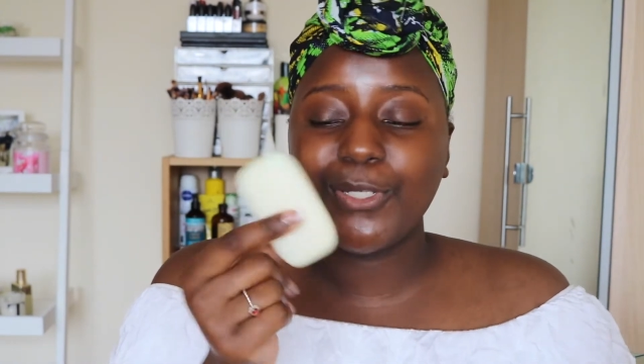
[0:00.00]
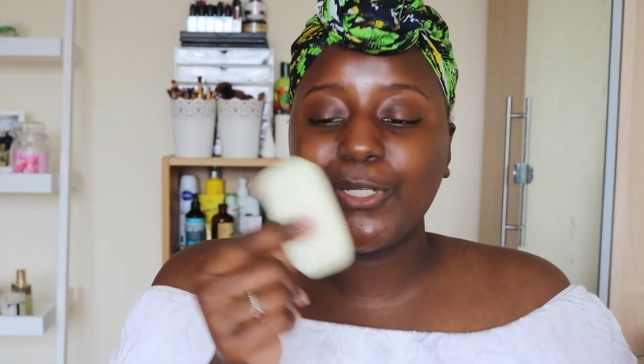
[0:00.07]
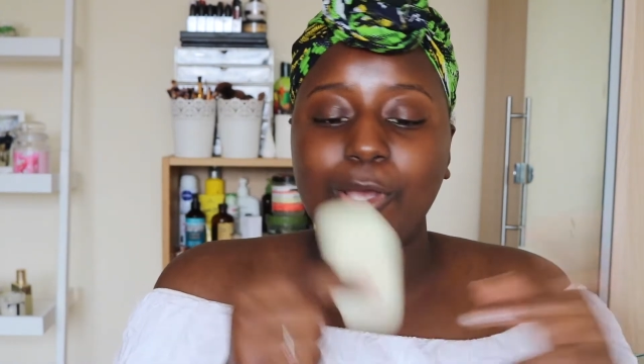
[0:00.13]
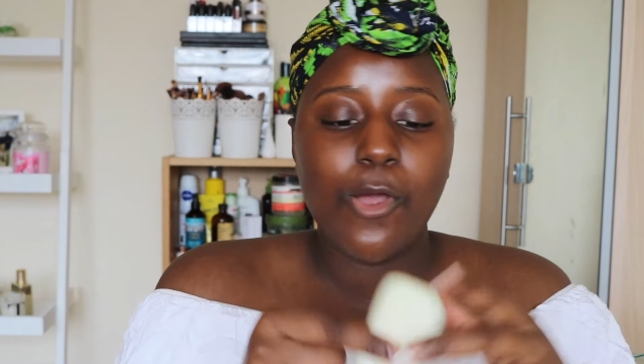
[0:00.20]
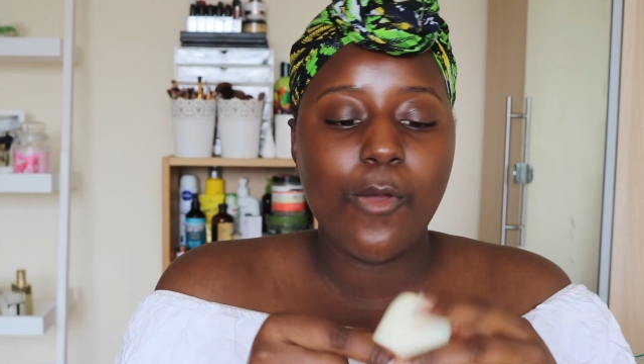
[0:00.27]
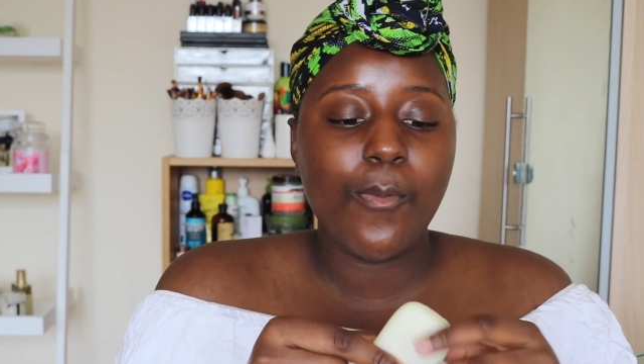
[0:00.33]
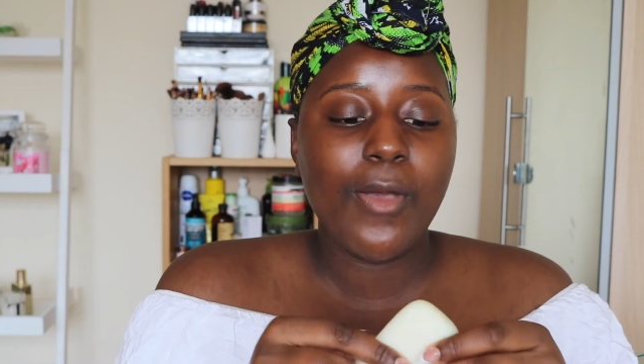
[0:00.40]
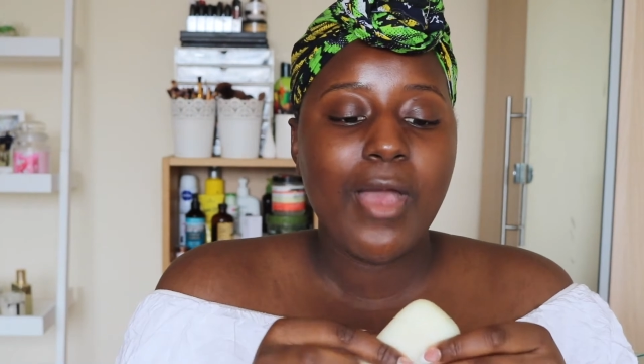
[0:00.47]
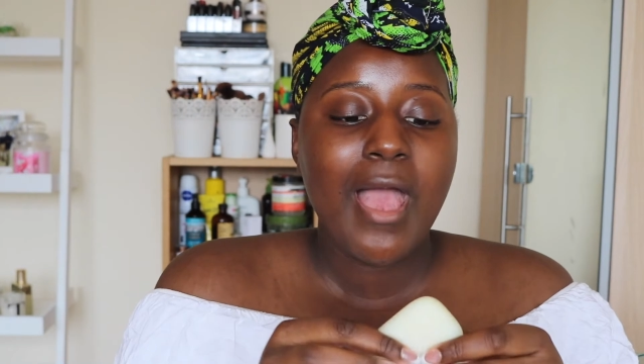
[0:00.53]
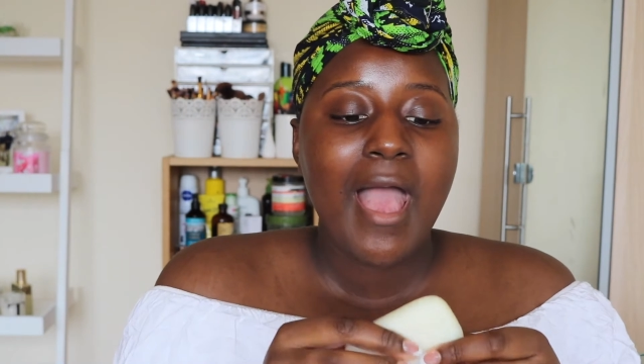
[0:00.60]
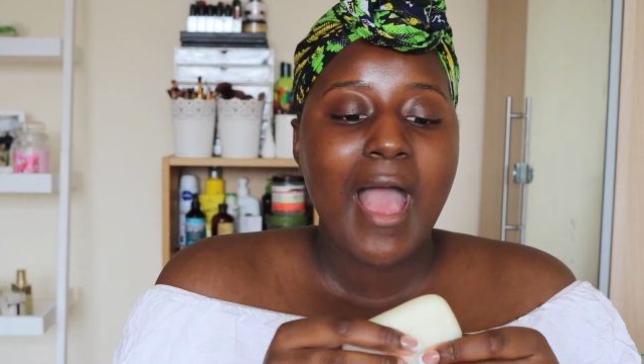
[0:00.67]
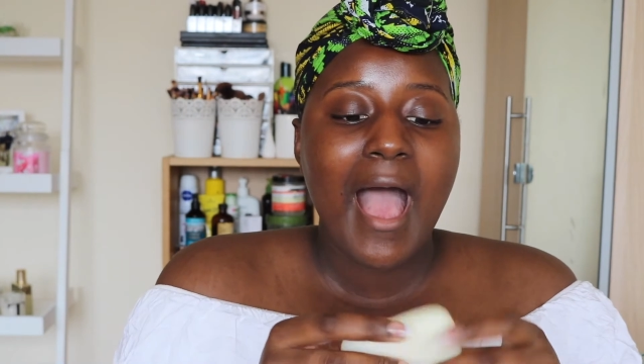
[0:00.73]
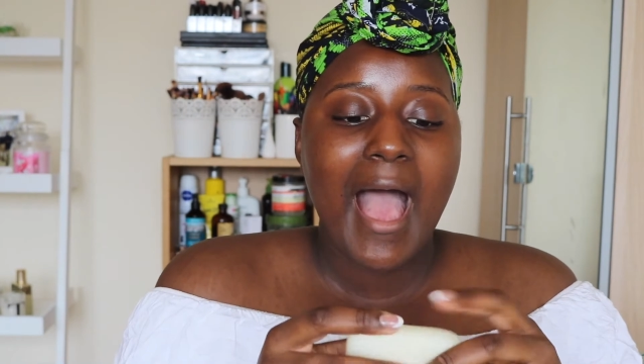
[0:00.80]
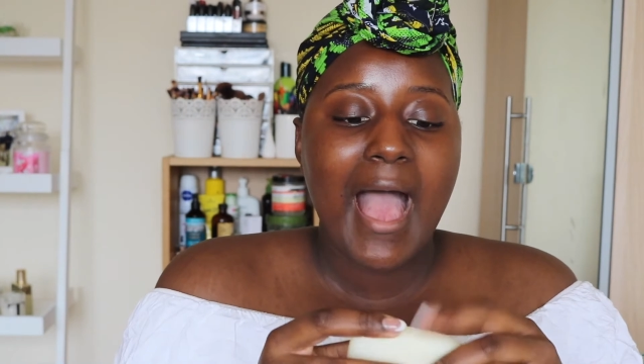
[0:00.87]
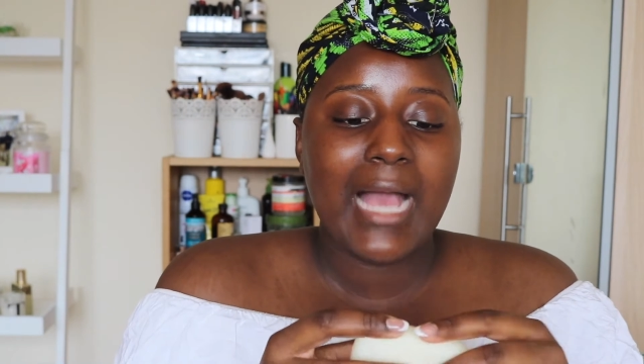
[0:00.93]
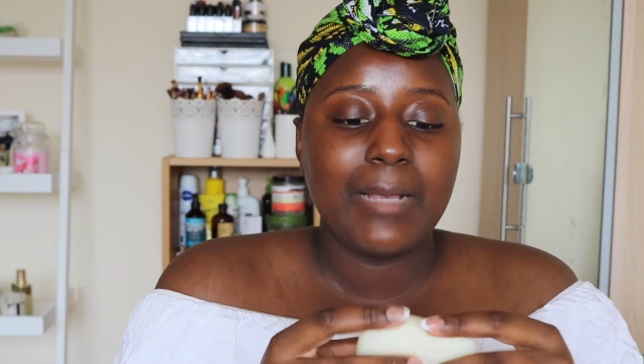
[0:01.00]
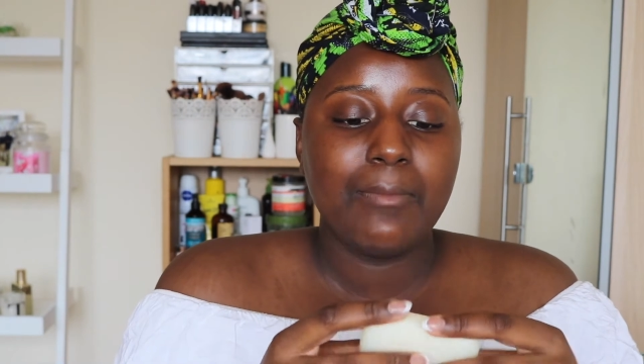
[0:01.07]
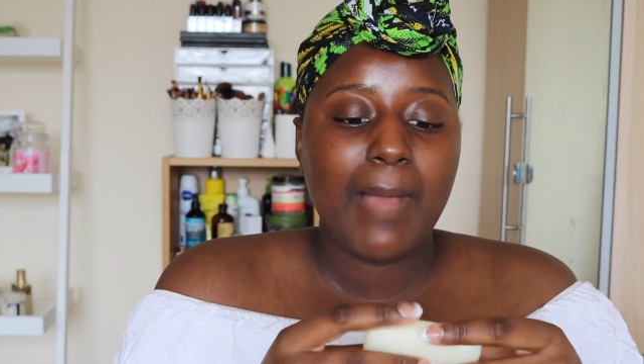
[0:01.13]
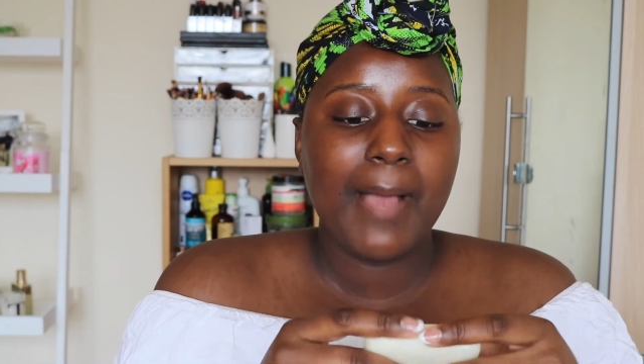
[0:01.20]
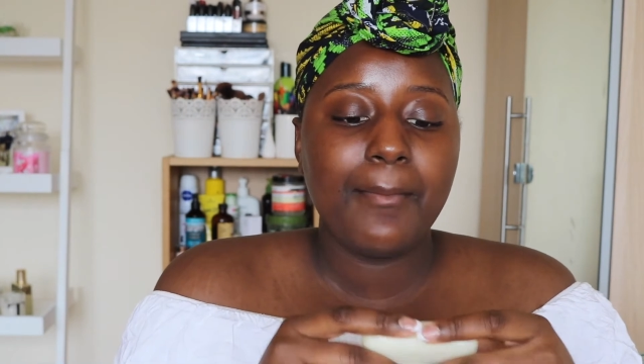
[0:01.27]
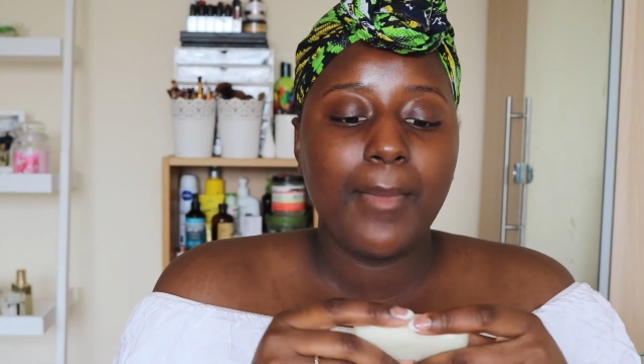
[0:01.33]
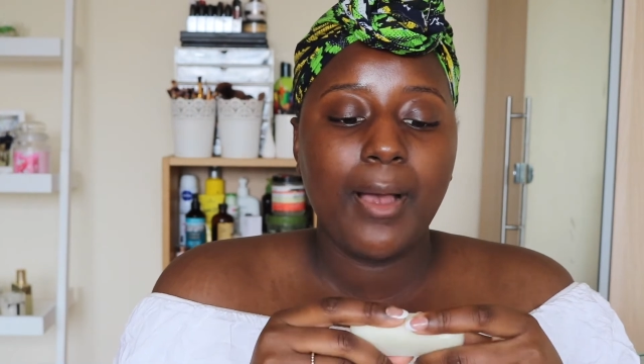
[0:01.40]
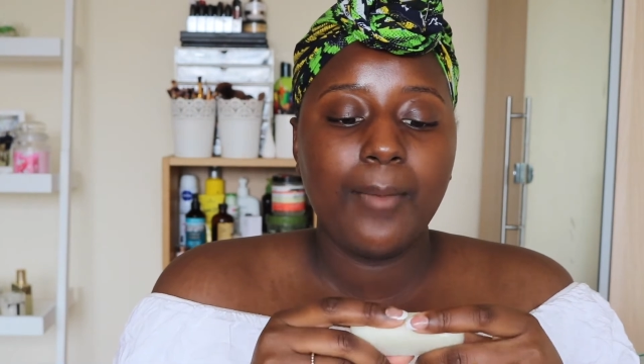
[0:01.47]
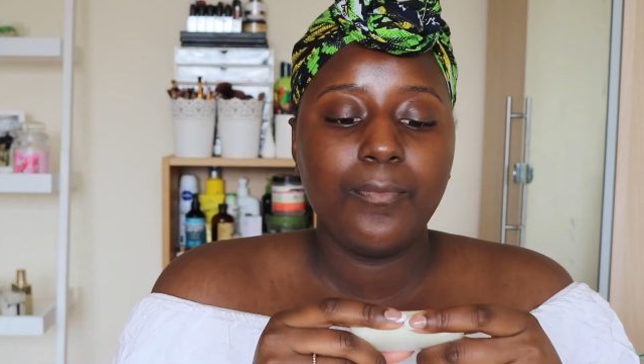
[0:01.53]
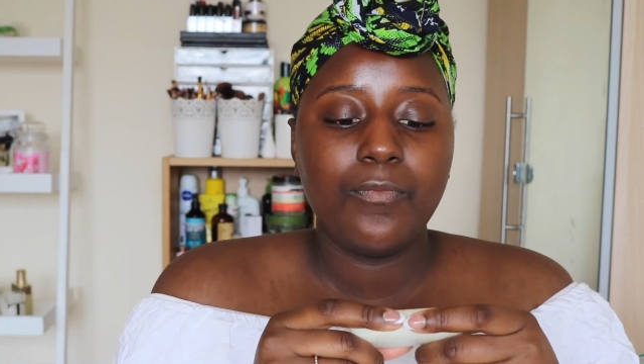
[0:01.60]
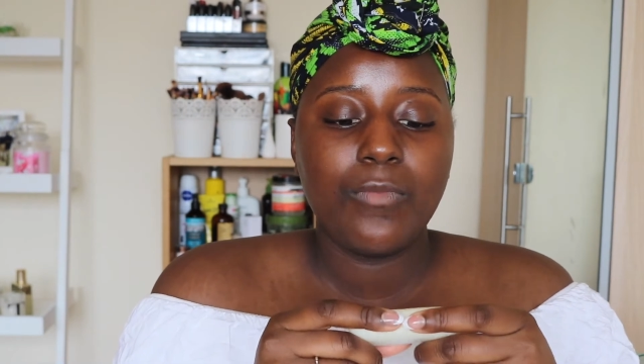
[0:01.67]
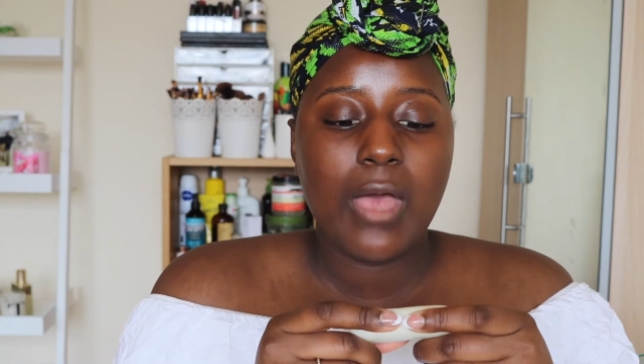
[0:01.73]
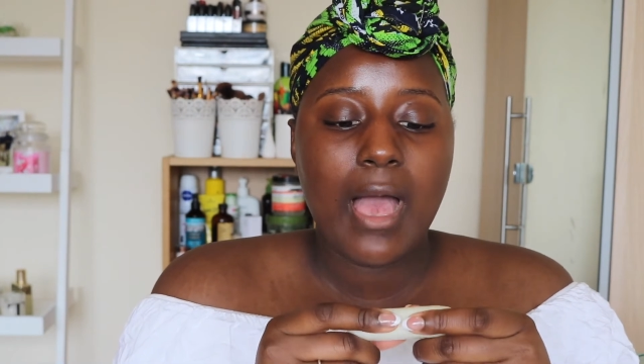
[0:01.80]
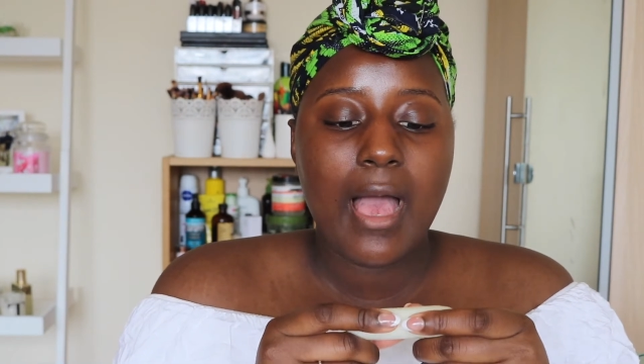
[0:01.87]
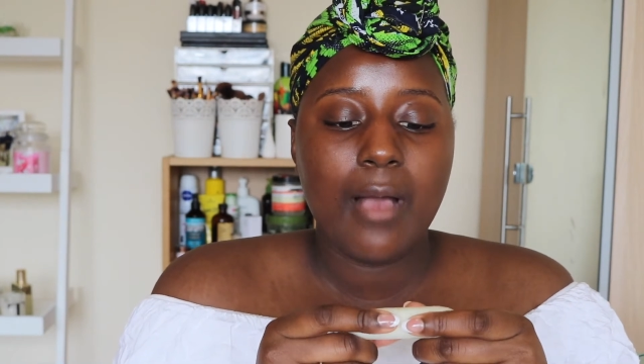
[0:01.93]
soap. And my mum